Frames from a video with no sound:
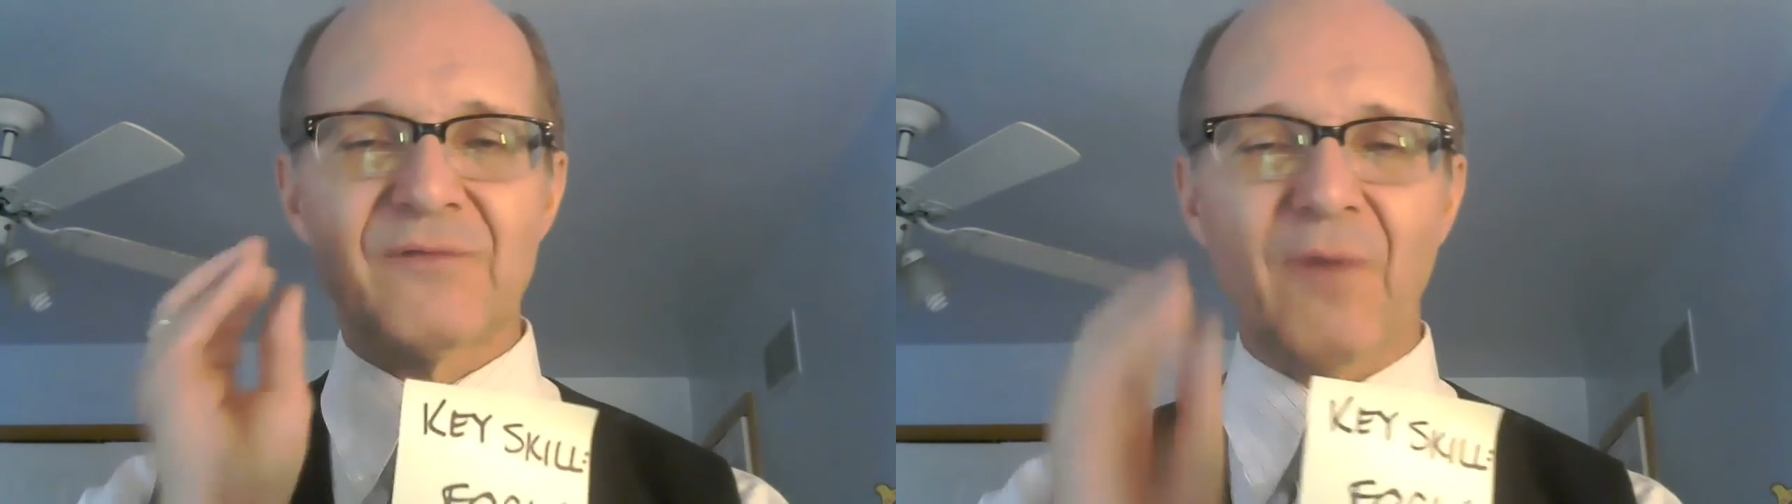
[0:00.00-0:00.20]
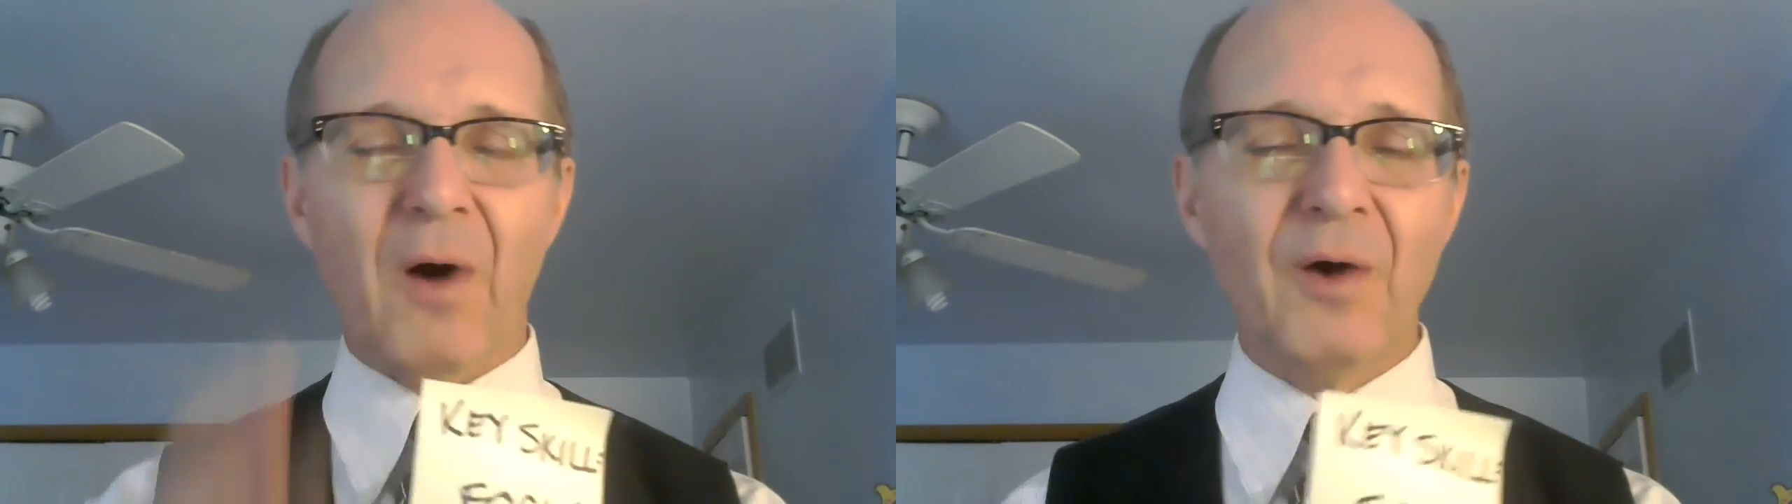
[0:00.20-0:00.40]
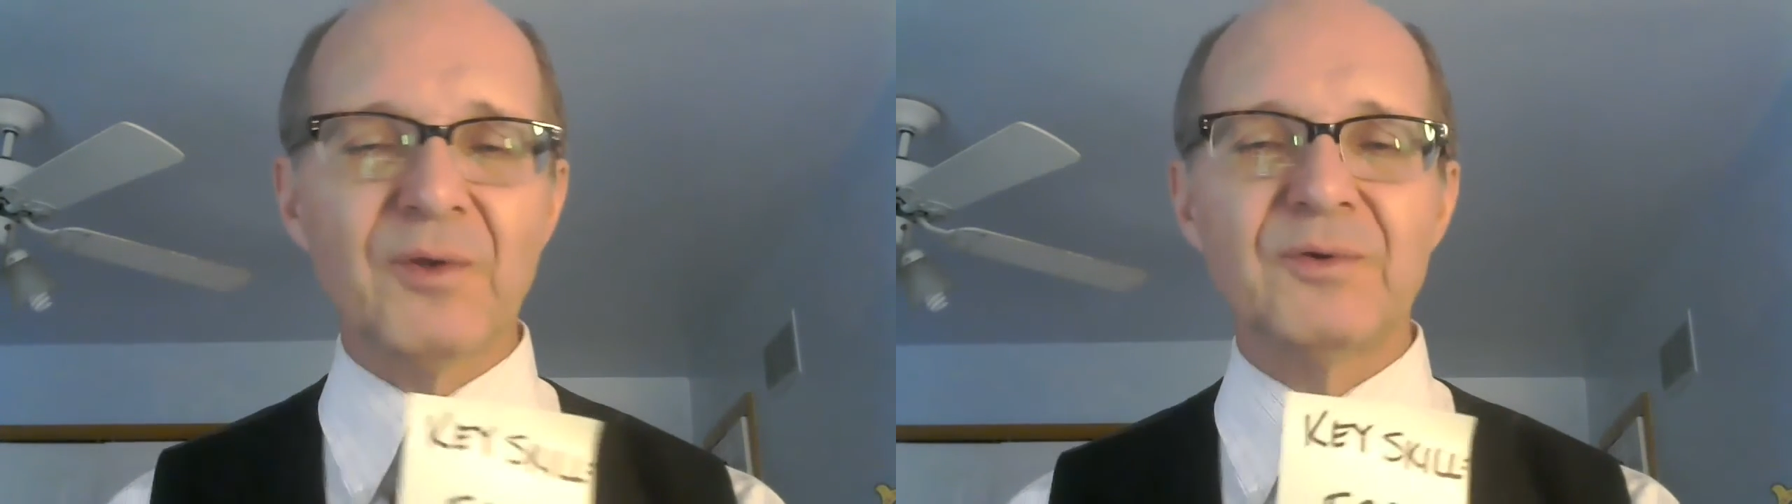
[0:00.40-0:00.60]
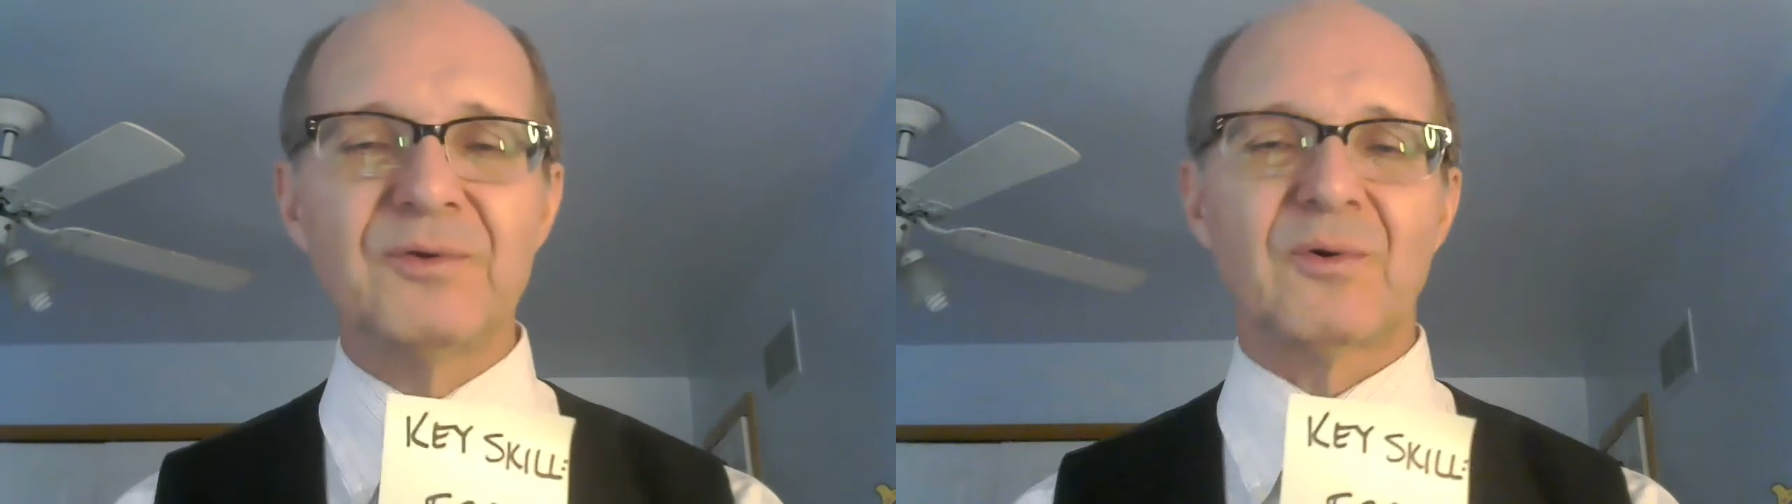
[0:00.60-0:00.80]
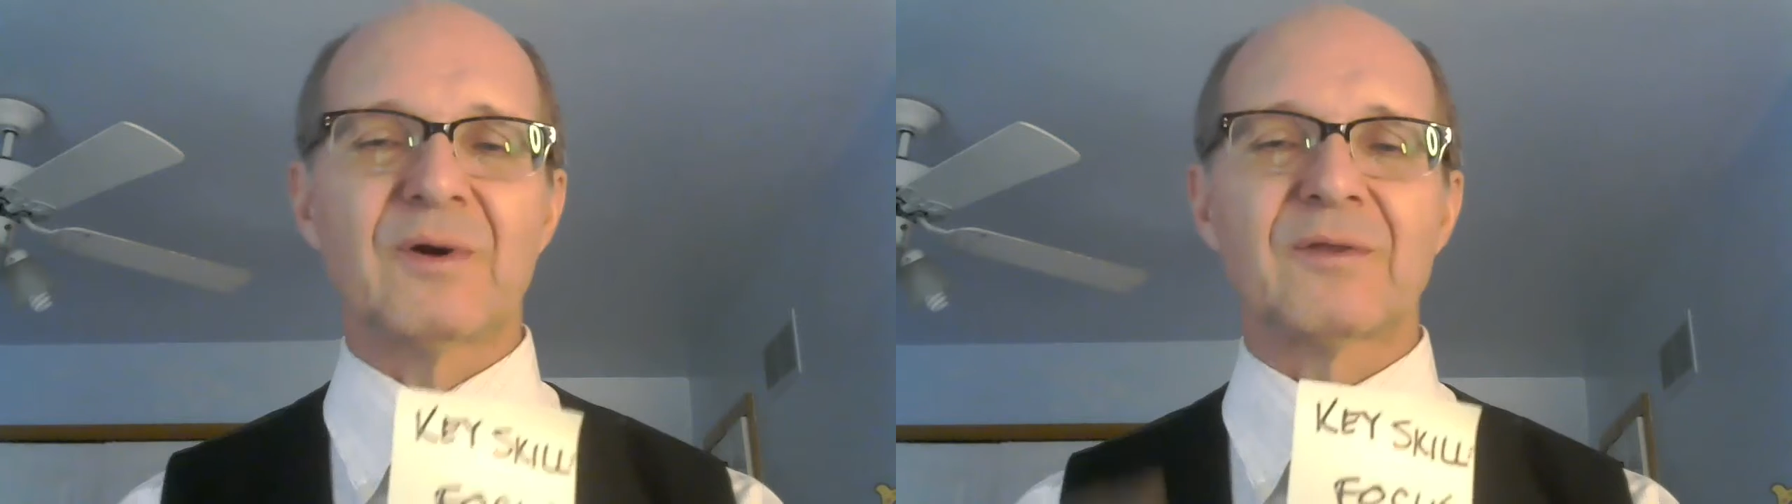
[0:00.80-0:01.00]
If all you
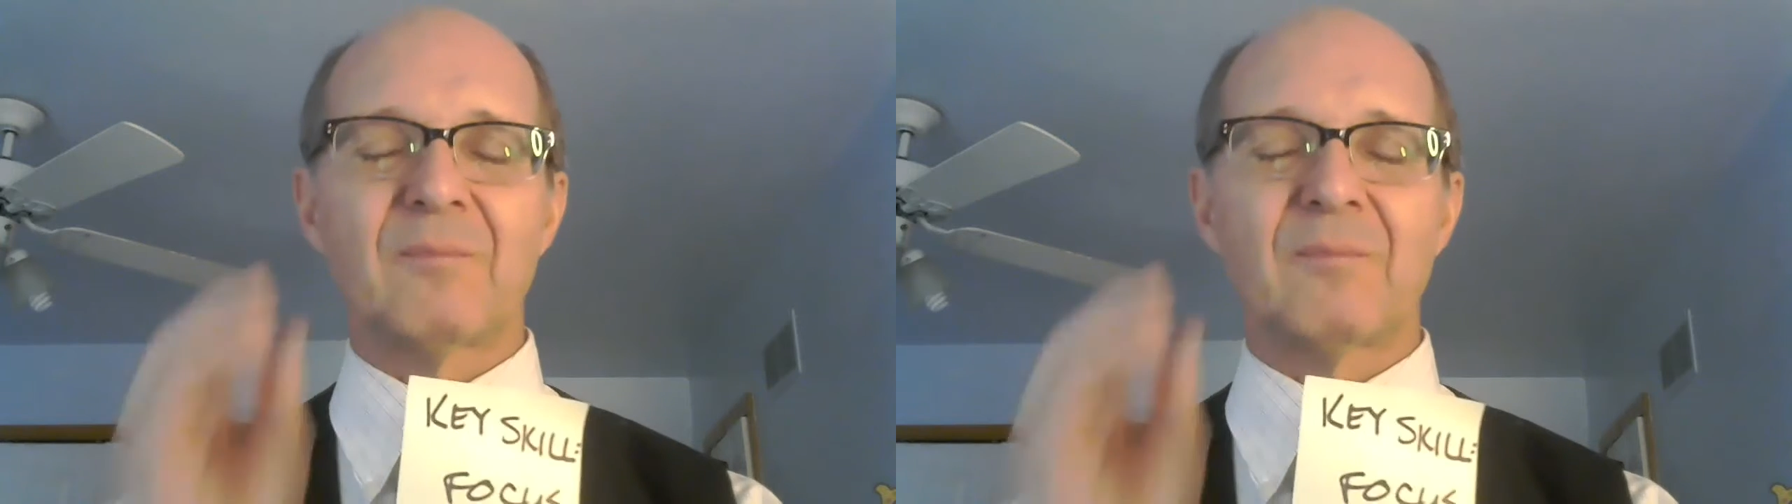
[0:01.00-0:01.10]
do are the